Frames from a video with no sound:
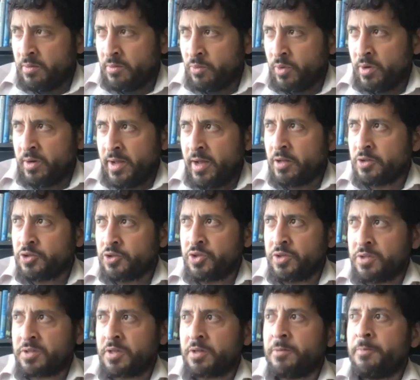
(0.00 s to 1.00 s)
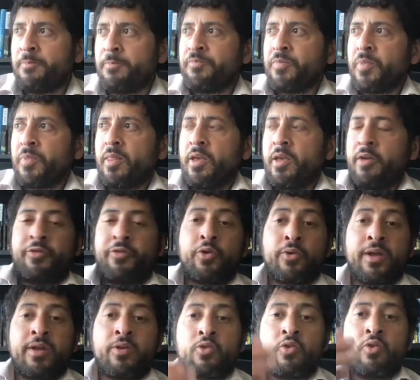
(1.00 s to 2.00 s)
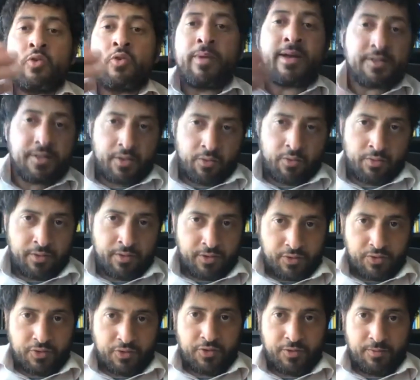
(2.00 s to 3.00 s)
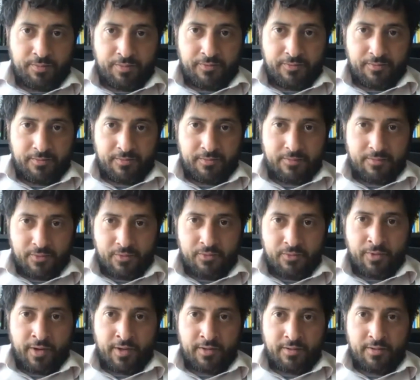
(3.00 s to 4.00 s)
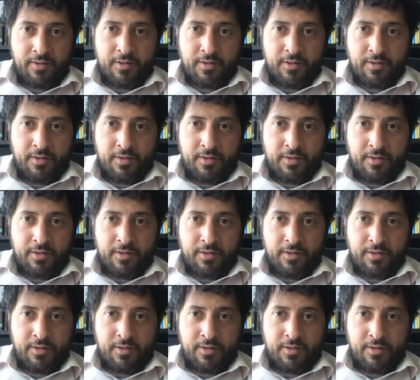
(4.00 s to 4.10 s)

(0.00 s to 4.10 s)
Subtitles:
analogy is that if you're in a romantic relationship, right?